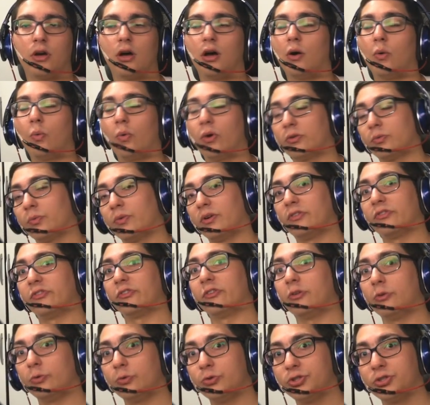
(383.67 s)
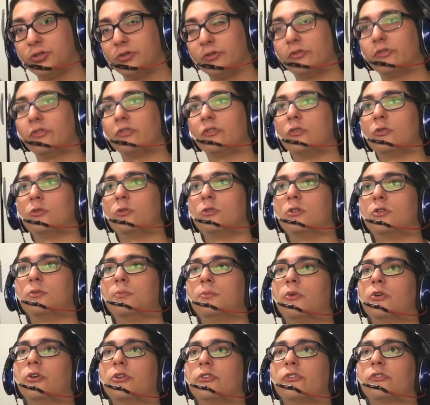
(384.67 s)
uh, what resolutions your
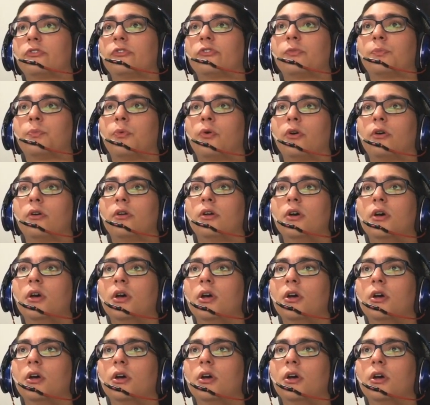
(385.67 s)
monitor support.